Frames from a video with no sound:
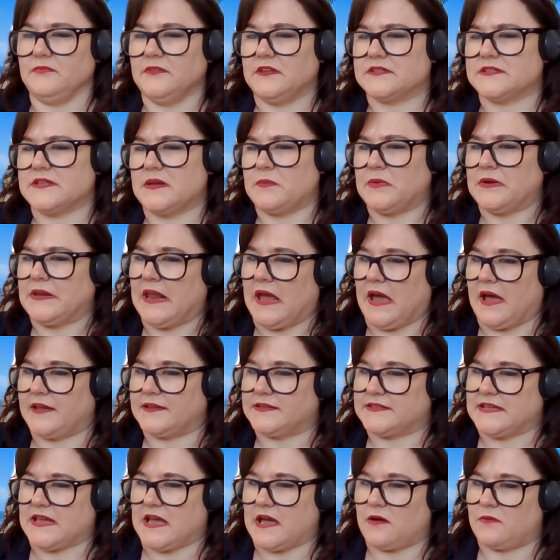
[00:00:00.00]
Someone
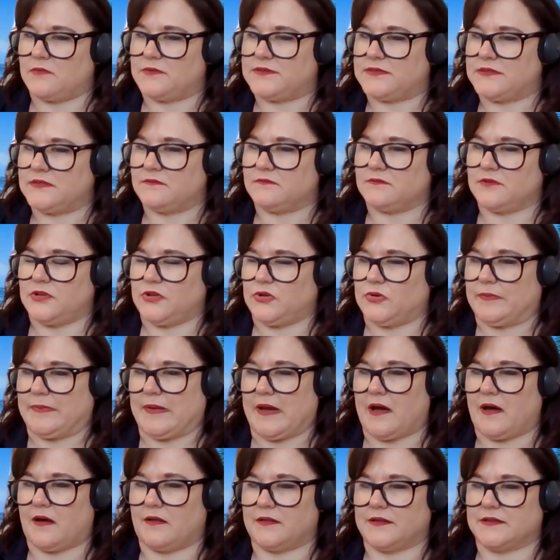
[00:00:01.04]
asked, how is the Rio
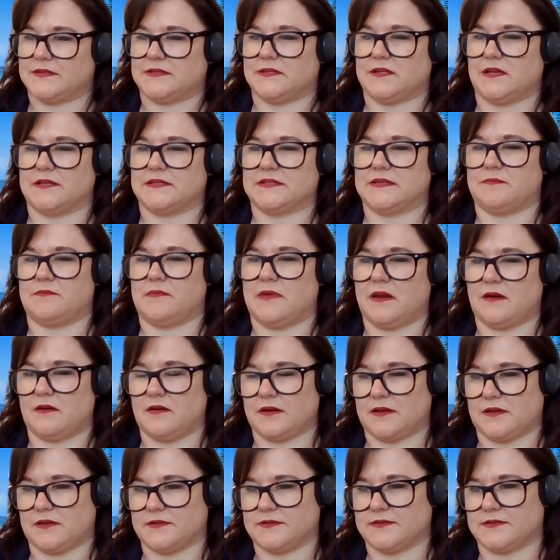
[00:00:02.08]
Palace Las
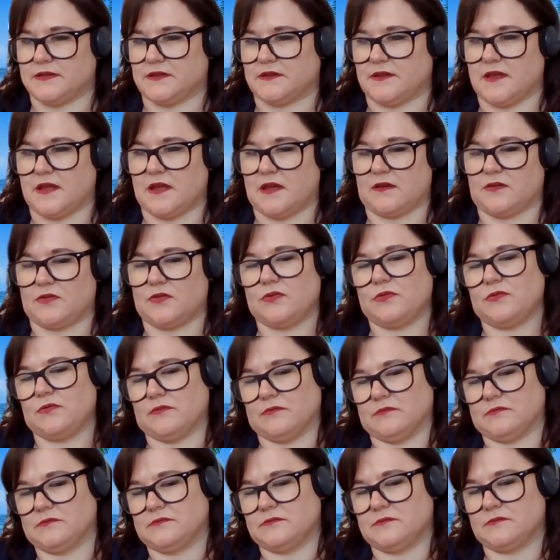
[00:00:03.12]
Americas in Cancun?